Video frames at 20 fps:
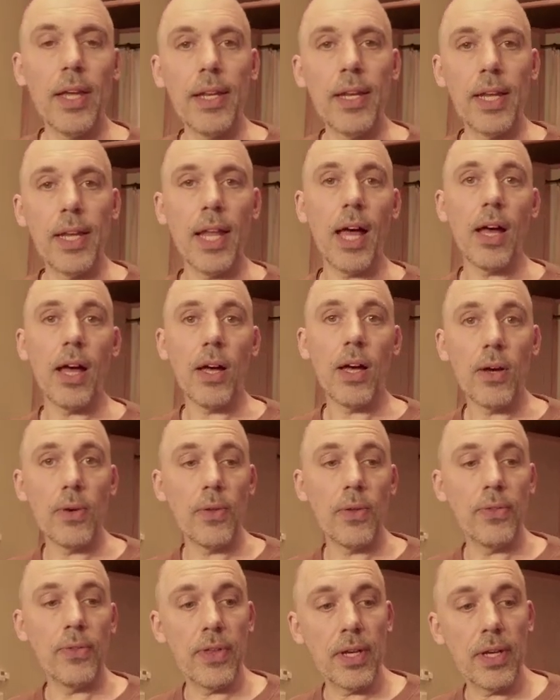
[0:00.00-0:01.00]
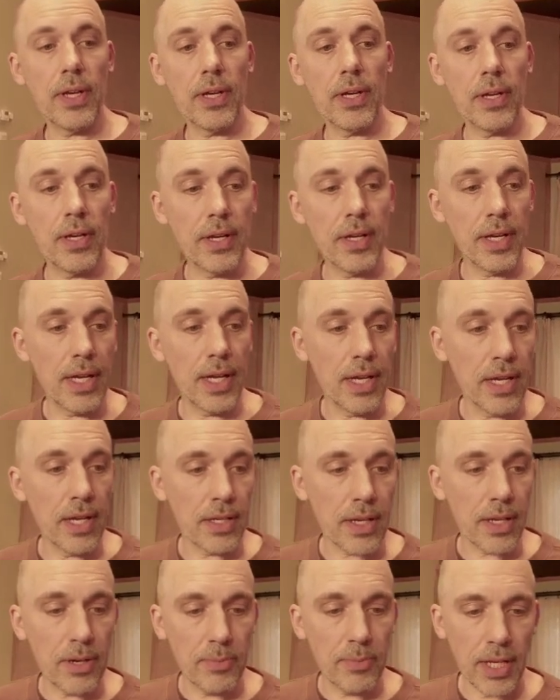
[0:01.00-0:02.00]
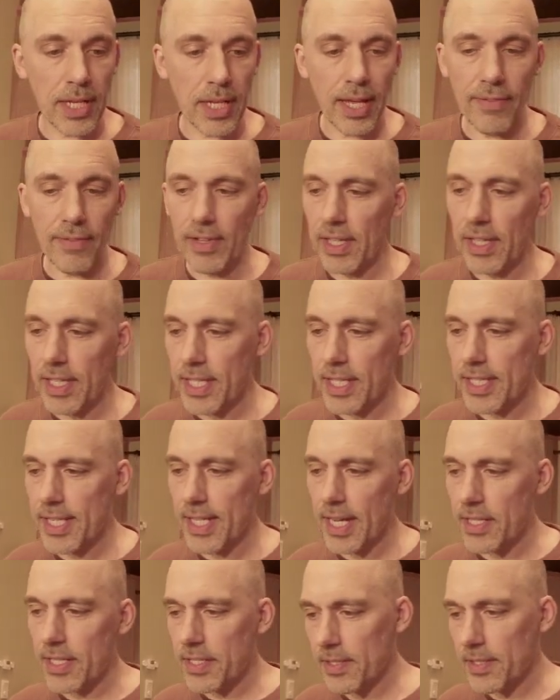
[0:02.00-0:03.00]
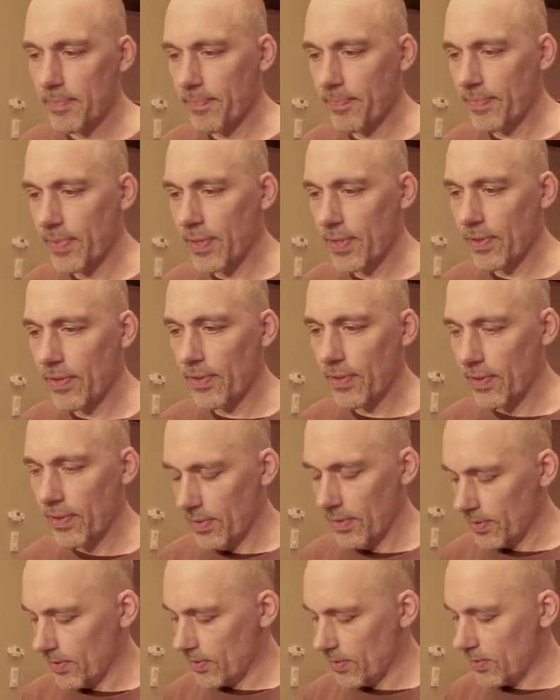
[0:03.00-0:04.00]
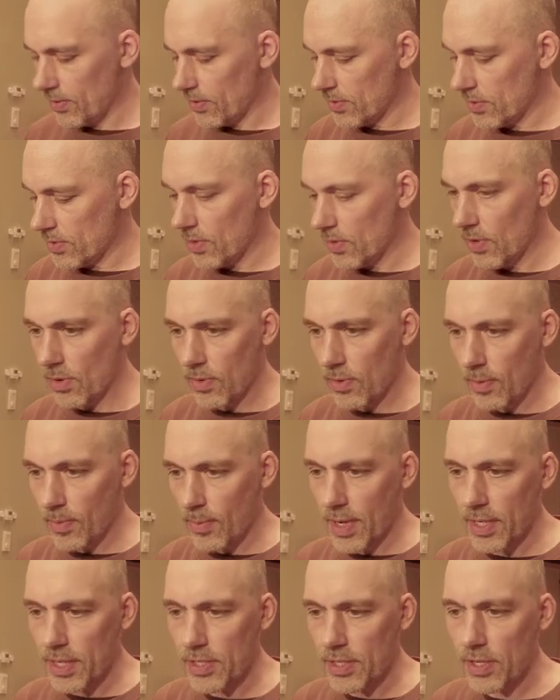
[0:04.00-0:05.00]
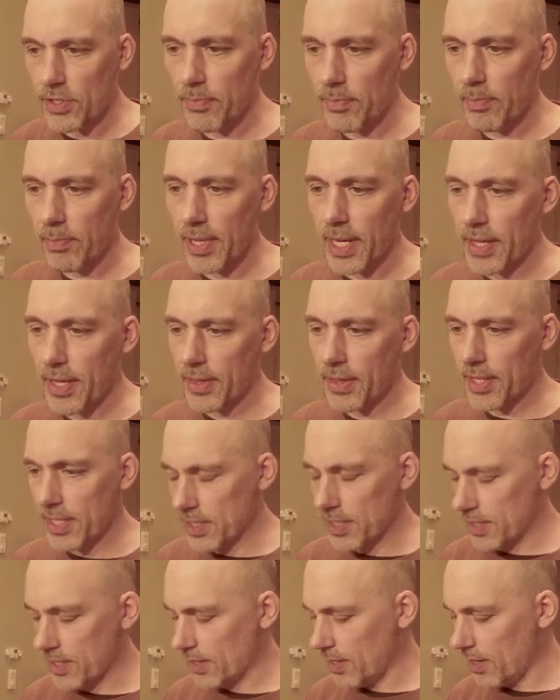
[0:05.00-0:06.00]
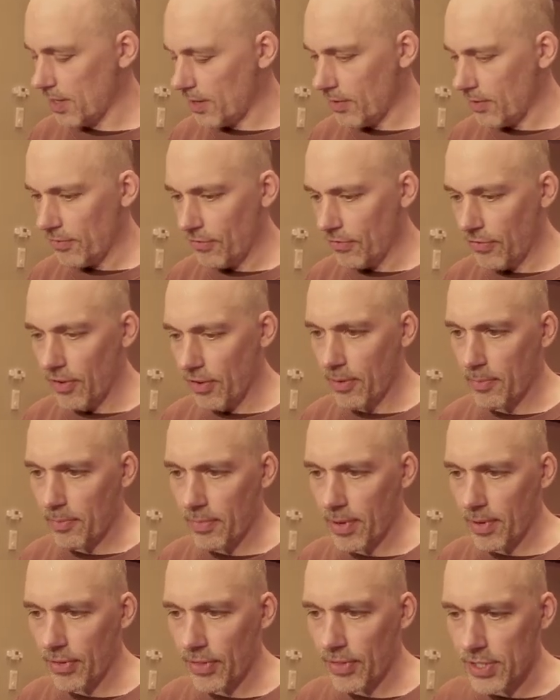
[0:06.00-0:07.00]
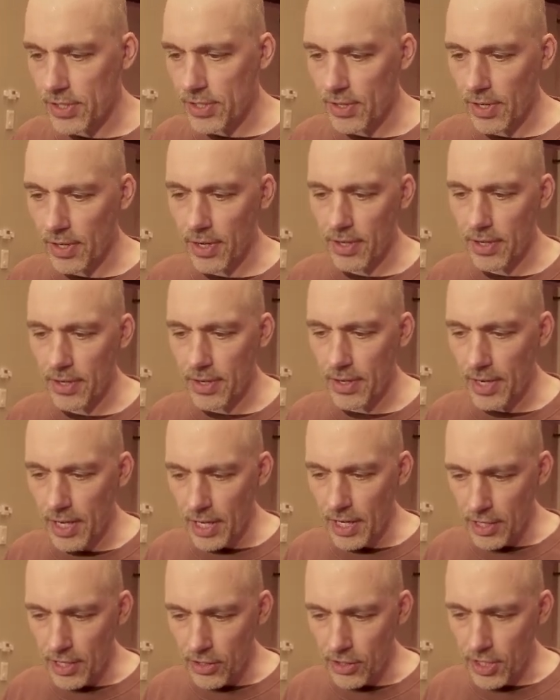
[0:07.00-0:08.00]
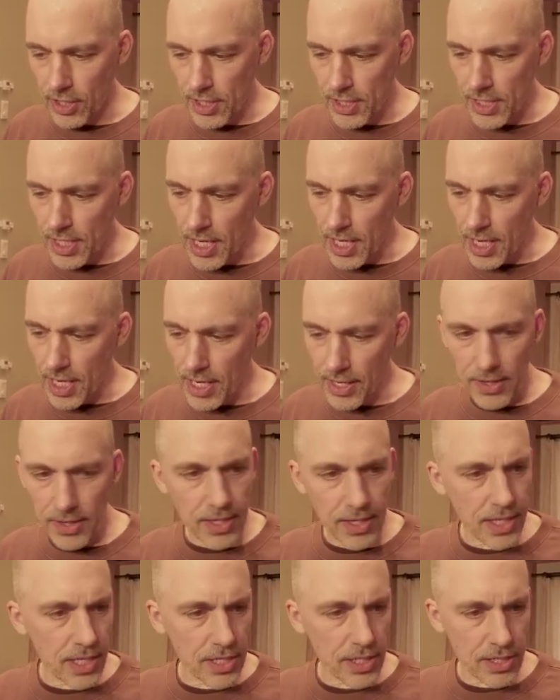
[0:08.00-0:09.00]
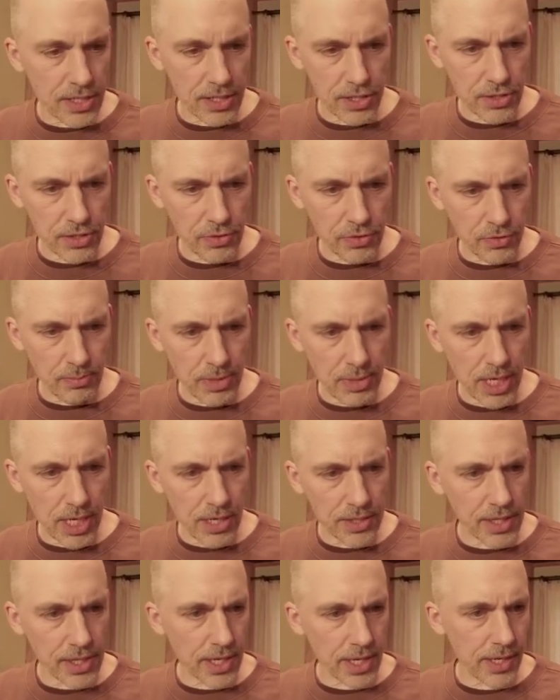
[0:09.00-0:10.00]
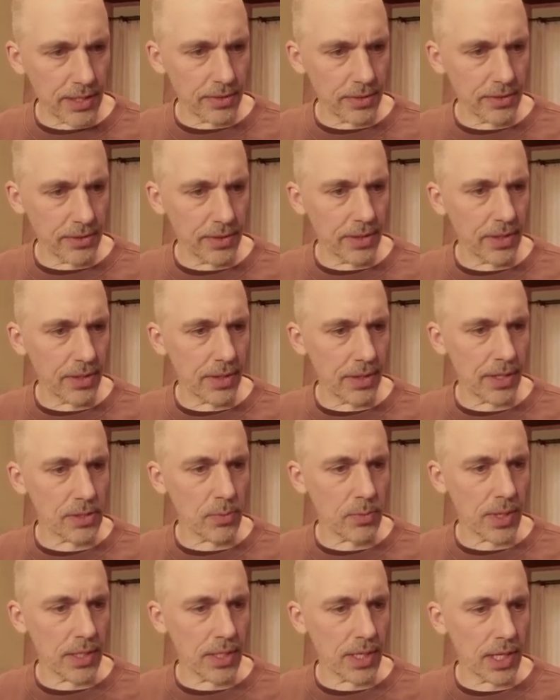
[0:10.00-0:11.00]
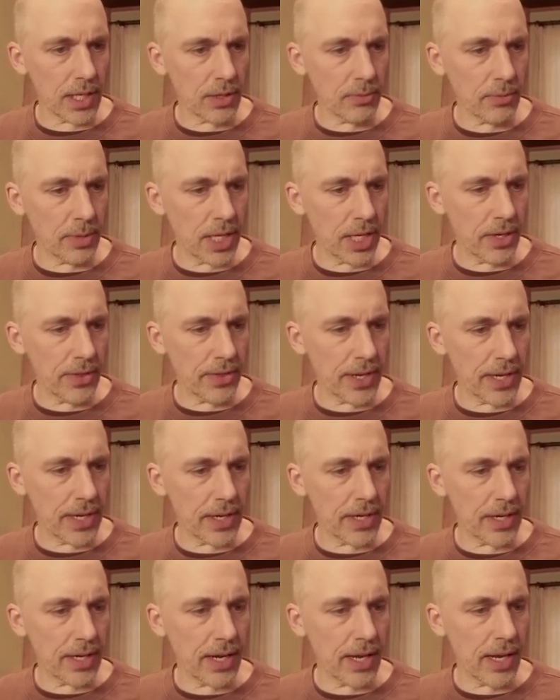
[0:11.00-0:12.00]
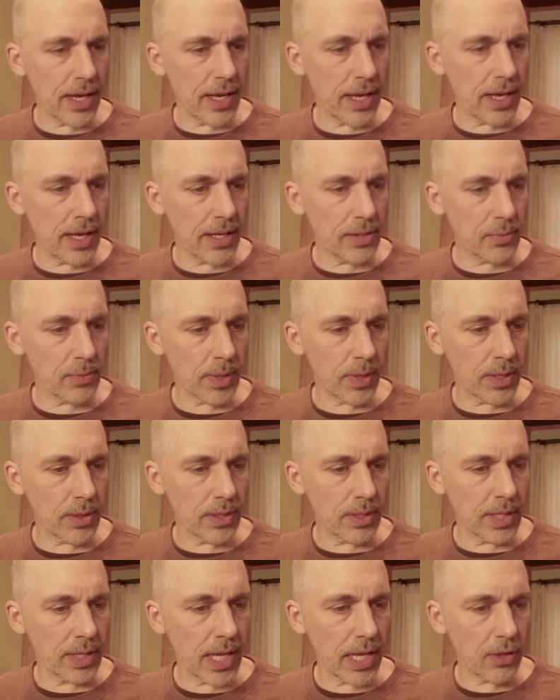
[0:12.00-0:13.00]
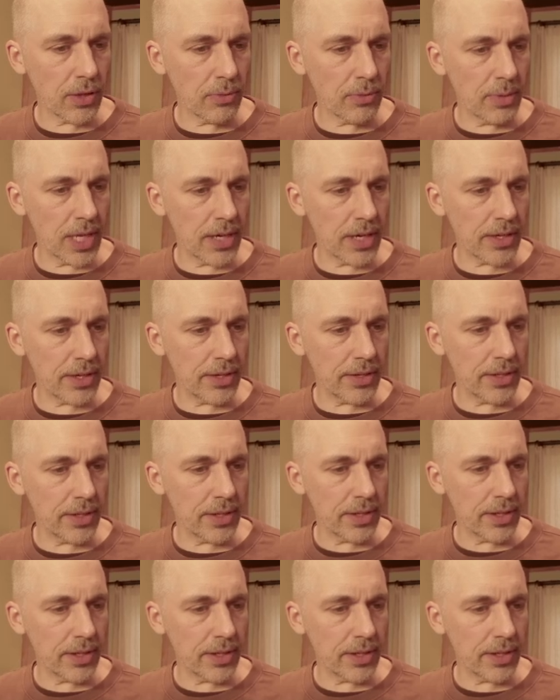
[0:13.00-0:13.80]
Now the incoming level is set. So when I start to play this from the start, you can see these 2 meters here. There's one yellow meter there, and there's one yellow meter